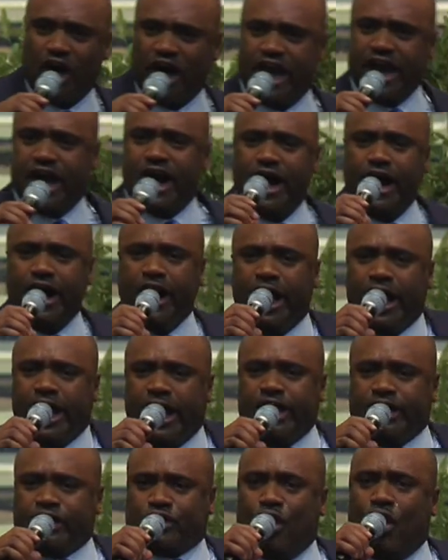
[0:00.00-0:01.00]
here,
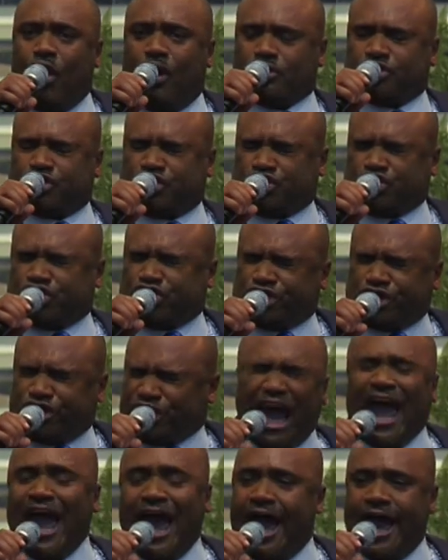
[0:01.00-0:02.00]
he goes
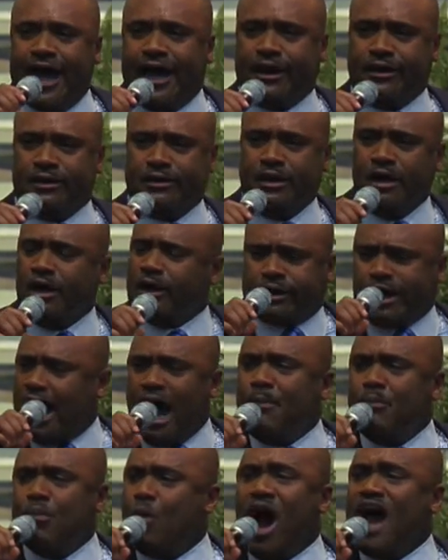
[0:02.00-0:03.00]
stand.
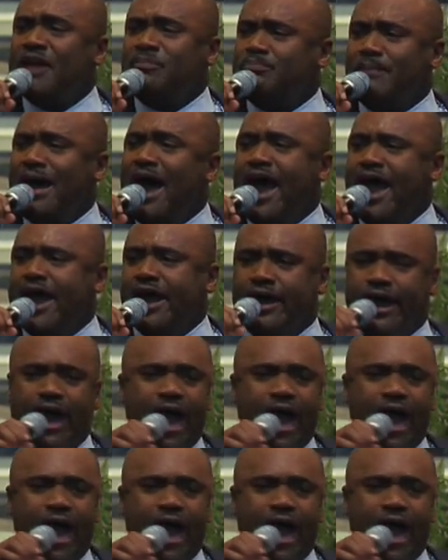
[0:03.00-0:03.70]
Come what may,